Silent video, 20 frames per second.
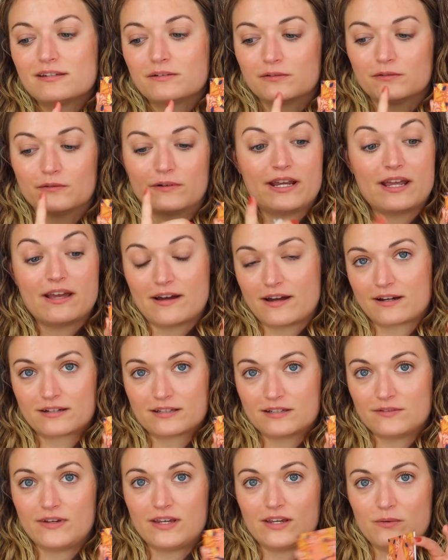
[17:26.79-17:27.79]

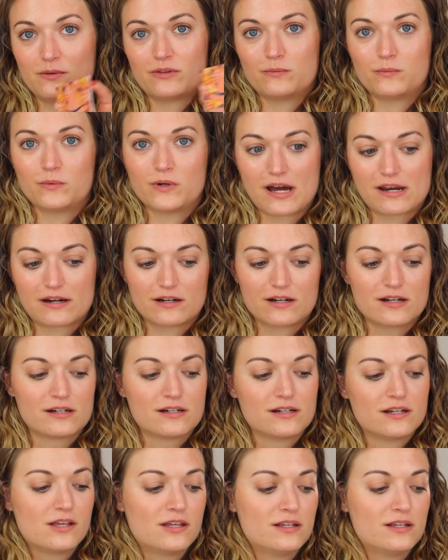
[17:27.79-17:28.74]
reactivate with water.